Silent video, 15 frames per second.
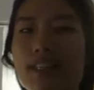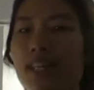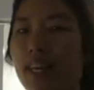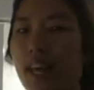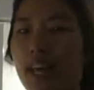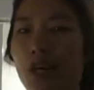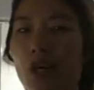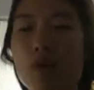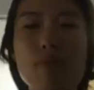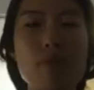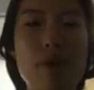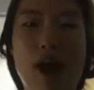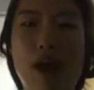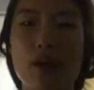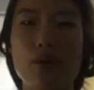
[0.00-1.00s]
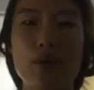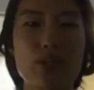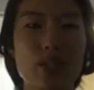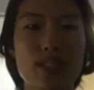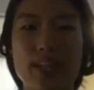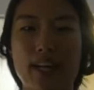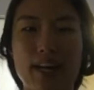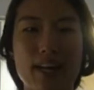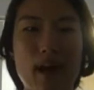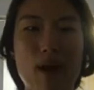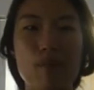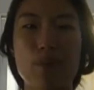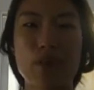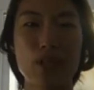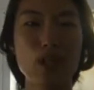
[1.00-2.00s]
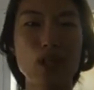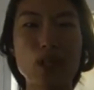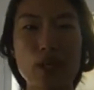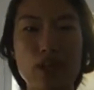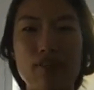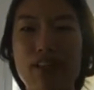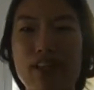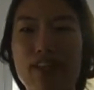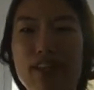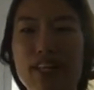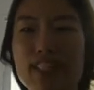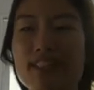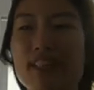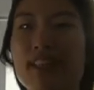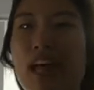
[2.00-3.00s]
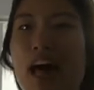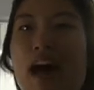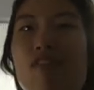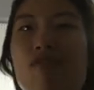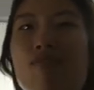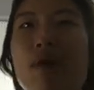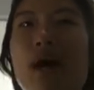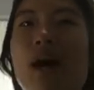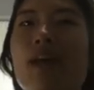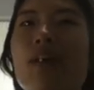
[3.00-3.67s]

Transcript: Again, I could be paranoid just like I am with a lot of other things in life, but